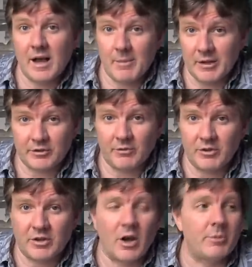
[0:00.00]
I'm asking
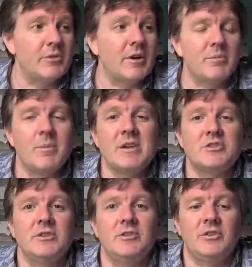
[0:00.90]
for the copyright
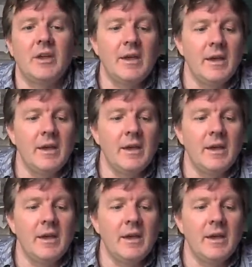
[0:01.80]
permissions,